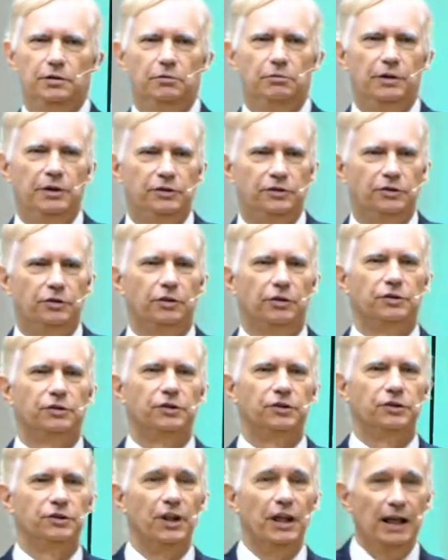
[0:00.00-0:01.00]

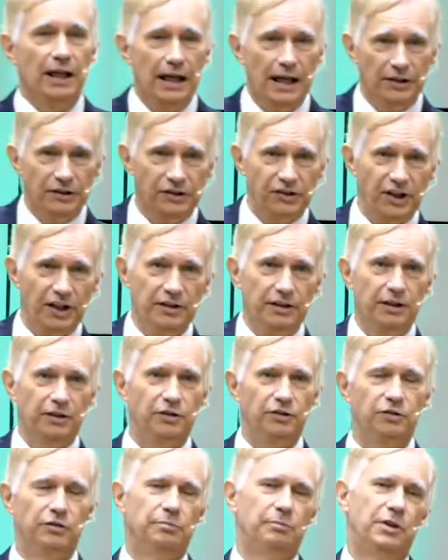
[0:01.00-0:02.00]
resources and send
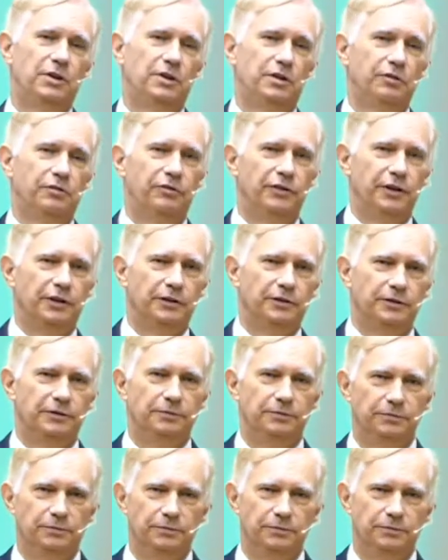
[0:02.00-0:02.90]
it to the mission field?